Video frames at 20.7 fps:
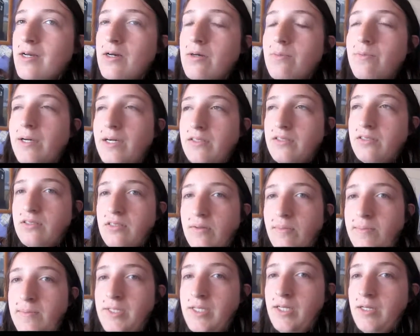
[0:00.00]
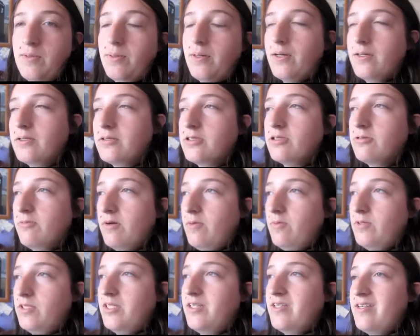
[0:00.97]
Most of them new
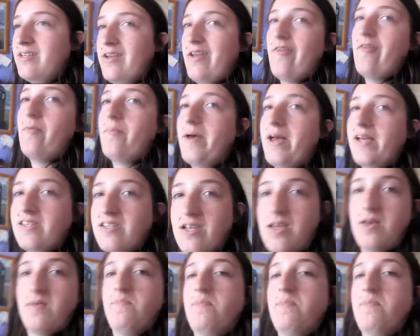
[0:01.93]
Pokemon which is even better